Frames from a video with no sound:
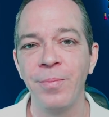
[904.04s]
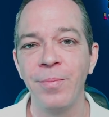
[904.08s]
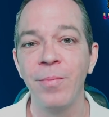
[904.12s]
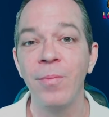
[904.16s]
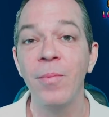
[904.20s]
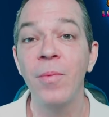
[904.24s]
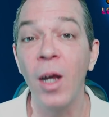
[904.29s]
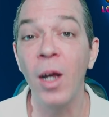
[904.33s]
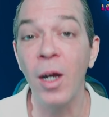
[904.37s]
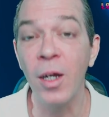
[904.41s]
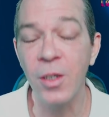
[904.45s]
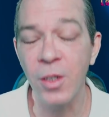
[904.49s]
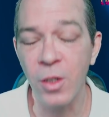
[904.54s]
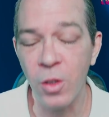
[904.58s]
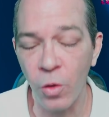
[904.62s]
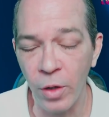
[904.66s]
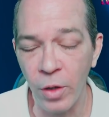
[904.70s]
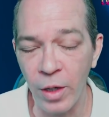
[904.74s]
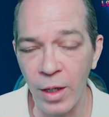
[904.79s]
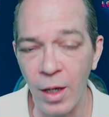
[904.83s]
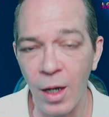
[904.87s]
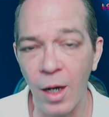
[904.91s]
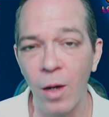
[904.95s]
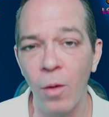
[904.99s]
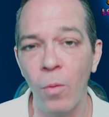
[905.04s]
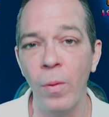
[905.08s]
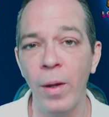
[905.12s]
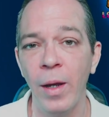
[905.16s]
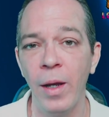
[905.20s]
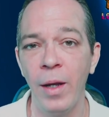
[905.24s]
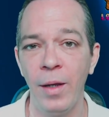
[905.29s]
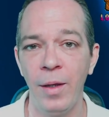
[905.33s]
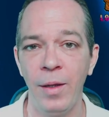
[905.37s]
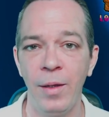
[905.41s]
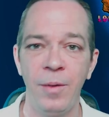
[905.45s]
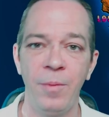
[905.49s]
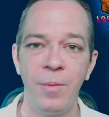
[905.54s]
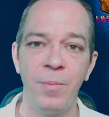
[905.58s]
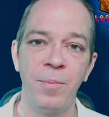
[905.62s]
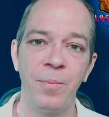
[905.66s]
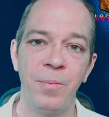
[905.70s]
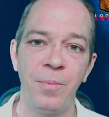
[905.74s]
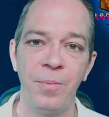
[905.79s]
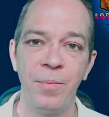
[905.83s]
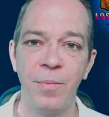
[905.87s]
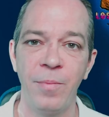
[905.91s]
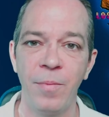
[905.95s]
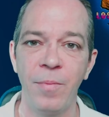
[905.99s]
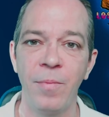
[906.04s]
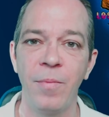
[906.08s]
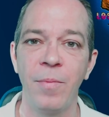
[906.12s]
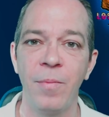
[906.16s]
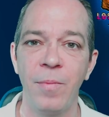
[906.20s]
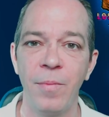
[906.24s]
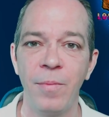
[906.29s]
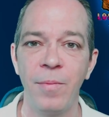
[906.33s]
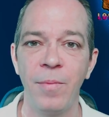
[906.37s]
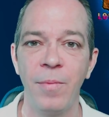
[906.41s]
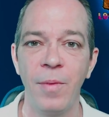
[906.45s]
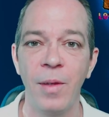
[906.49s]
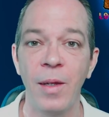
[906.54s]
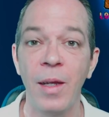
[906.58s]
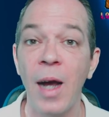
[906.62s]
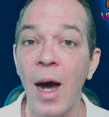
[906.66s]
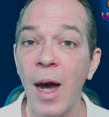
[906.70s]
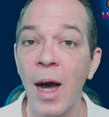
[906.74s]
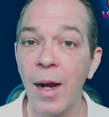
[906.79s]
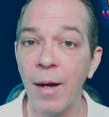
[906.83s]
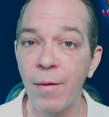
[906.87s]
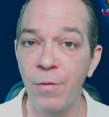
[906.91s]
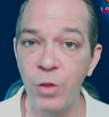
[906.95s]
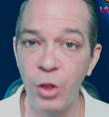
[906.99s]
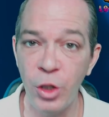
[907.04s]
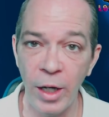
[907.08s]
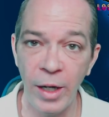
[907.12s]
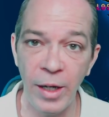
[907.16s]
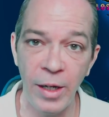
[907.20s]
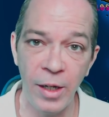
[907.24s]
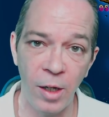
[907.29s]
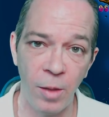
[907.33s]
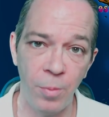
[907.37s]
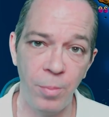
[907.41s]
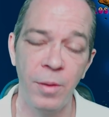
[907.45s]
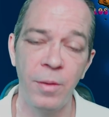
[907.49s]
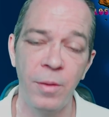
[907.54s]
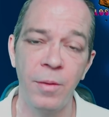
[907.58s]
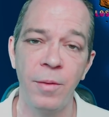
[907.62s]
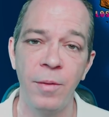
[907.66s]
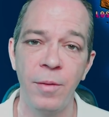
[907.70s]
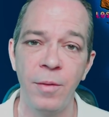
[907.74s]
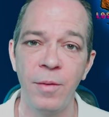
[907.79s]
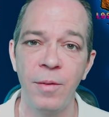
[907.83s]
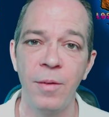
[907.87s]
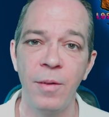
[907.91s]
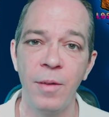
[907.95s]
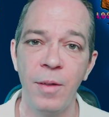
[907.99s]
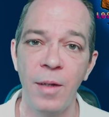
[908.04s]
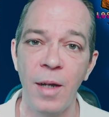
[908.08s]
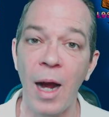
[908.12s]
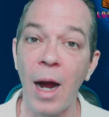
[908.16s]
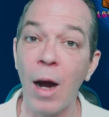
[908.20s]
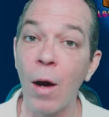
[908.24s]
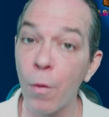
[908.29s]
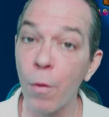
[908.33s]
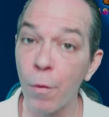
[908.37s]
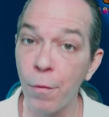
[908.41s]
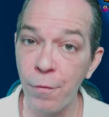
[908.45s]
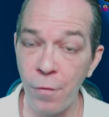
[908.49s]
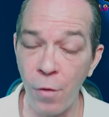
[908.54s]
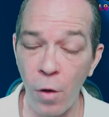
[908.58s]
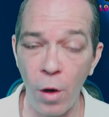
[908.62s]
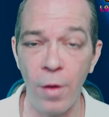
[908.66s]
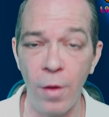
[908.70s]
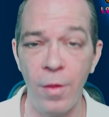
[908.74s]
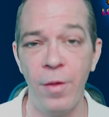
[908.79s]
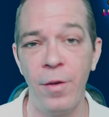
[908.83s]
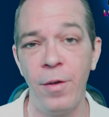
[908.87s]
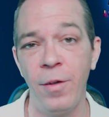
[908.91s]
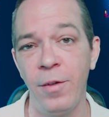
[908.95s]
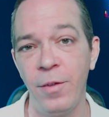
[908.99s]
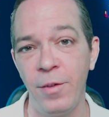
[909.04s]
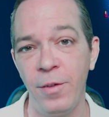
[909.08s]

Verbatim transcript: does go to Yahweh, God of Jacob, our Father,